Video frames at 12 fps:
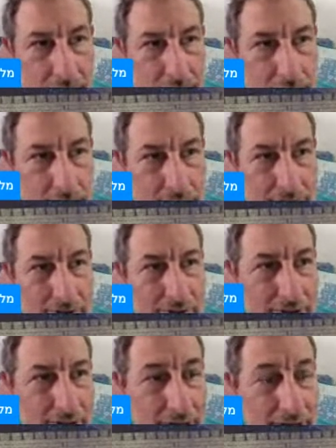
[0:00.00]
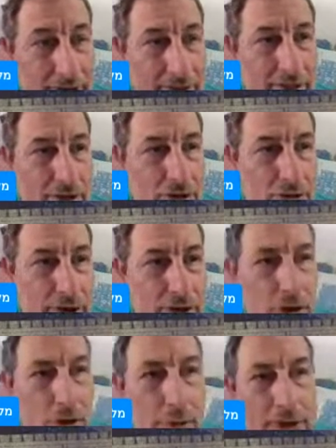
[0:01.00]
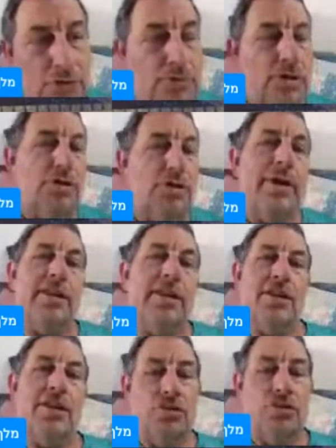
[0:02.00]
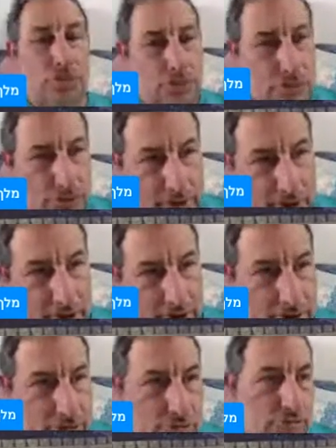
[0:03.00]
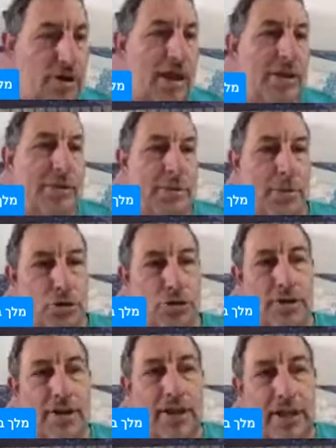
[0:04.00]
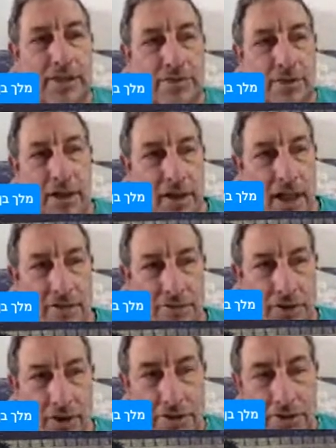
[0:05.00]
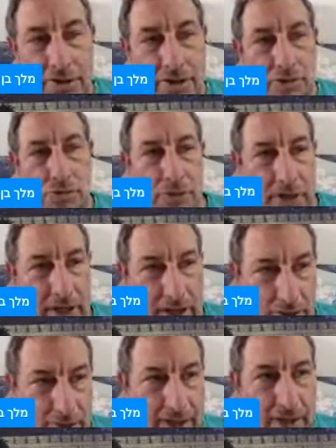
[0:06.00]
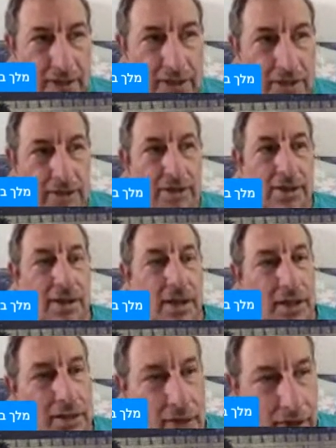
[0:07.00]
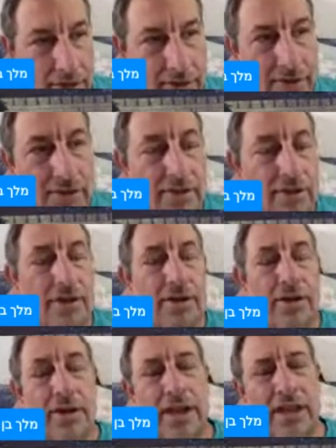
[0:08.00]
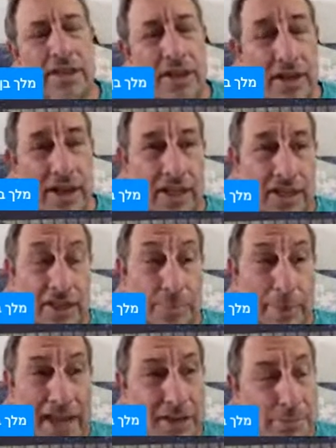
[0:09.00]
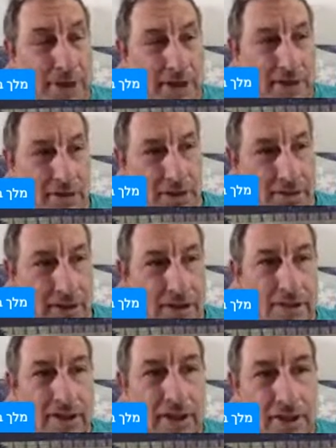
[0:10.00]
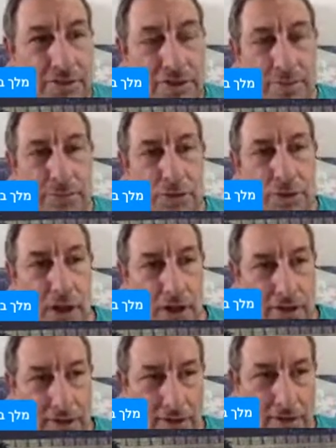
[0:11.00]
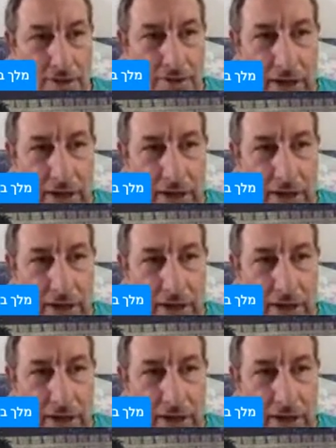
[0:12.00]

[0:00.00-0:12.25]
this is a critical question we should pay attention to during Deuteronomy. Moshe is going to give a lot of laws. He's going to reiterate laws. He's going to expand upon laws, and he's going to give some new laws. Okay, so some will be